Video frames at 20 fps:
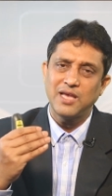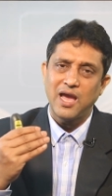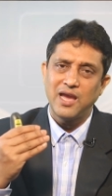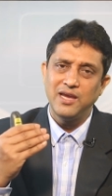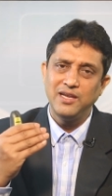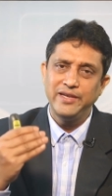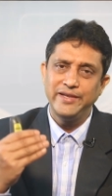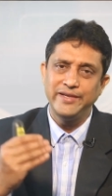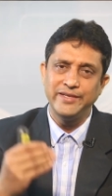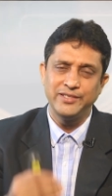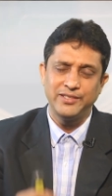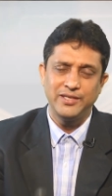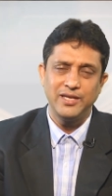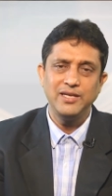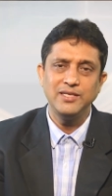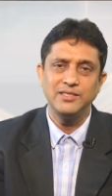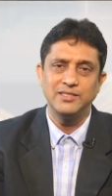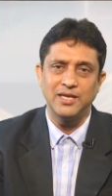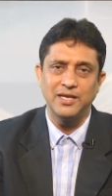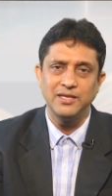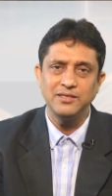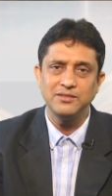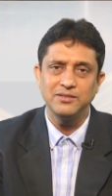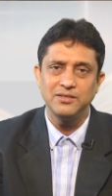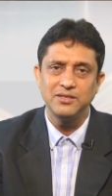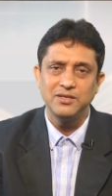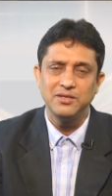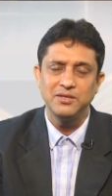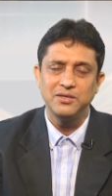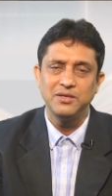highly intelligent,
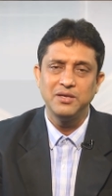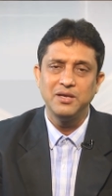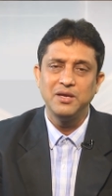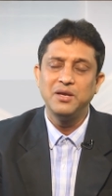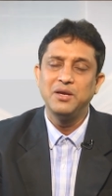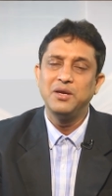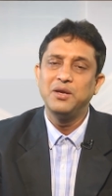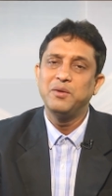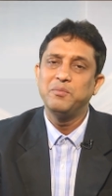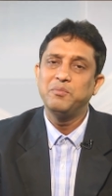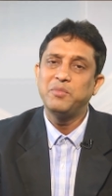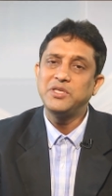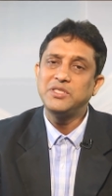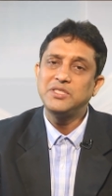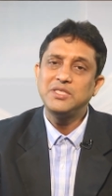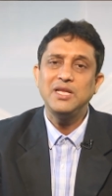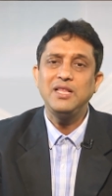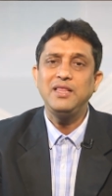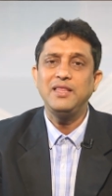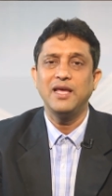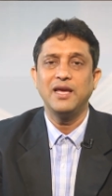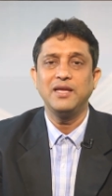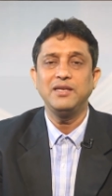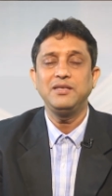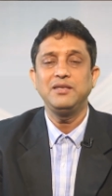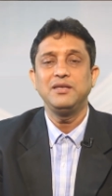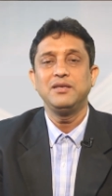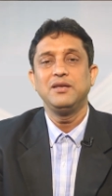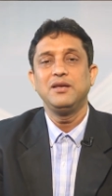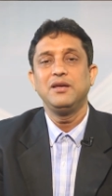but still
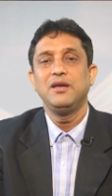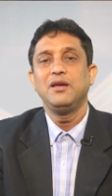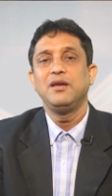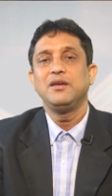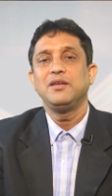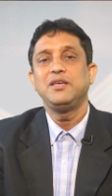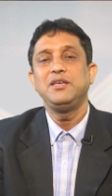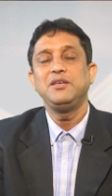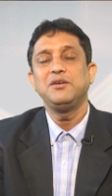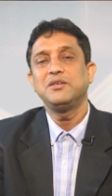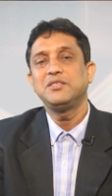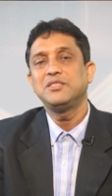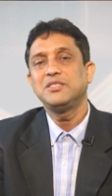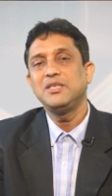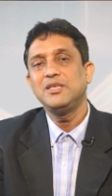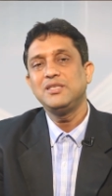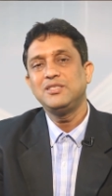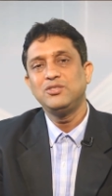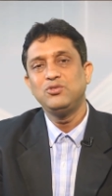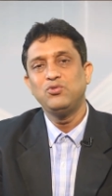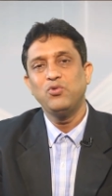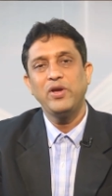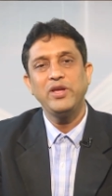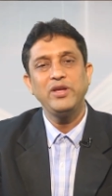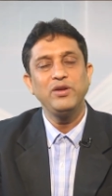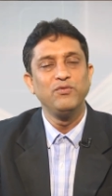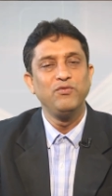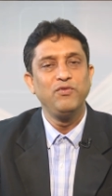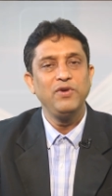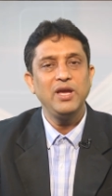then he or she is
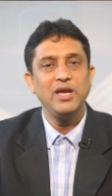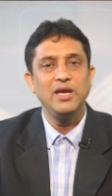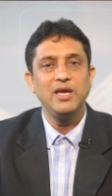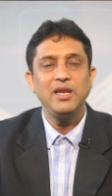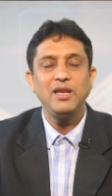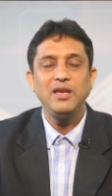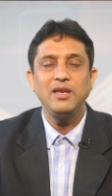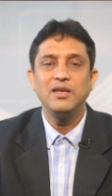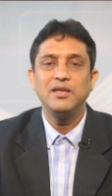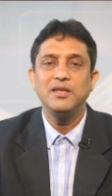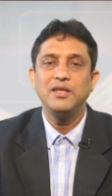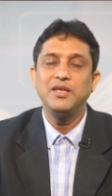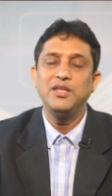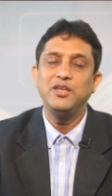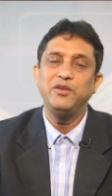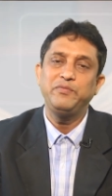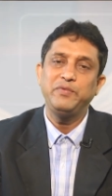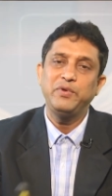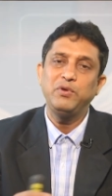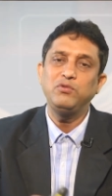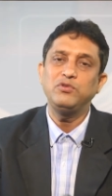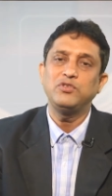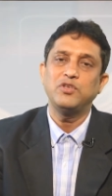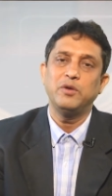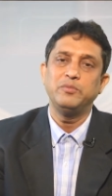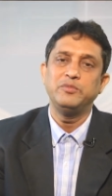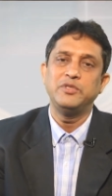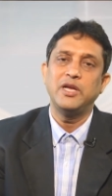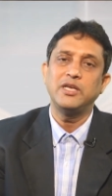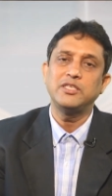doing well in few
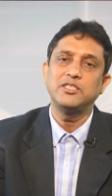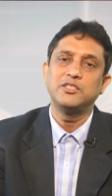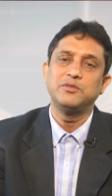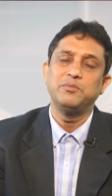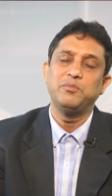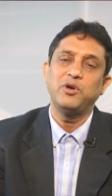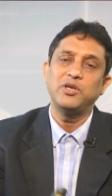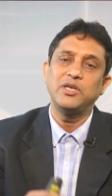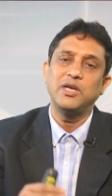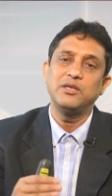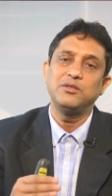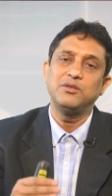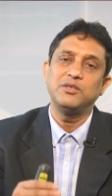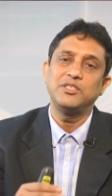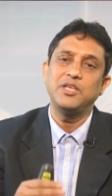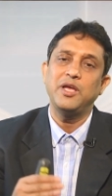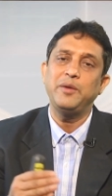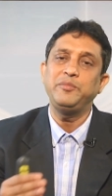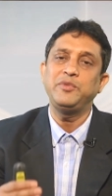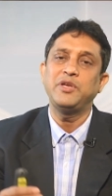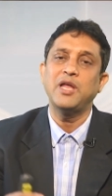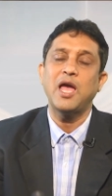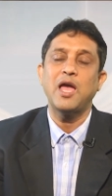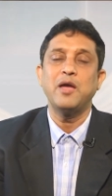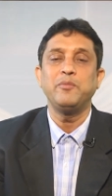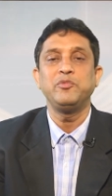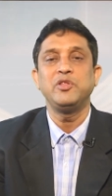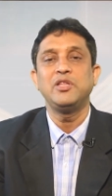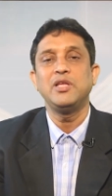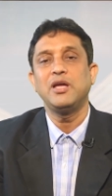subjects, but at the same
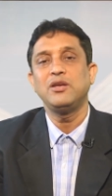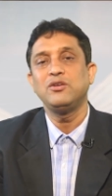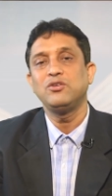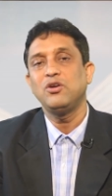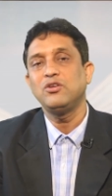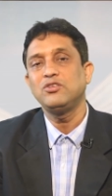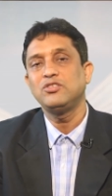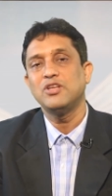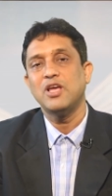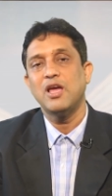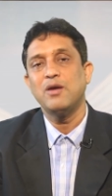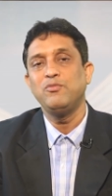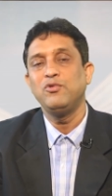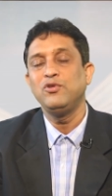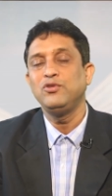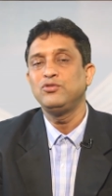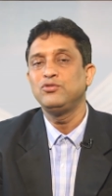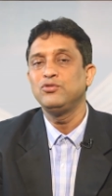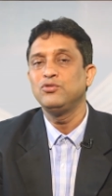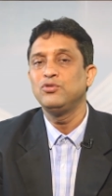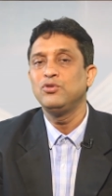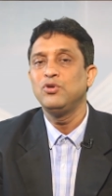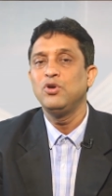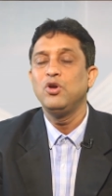time they are not able to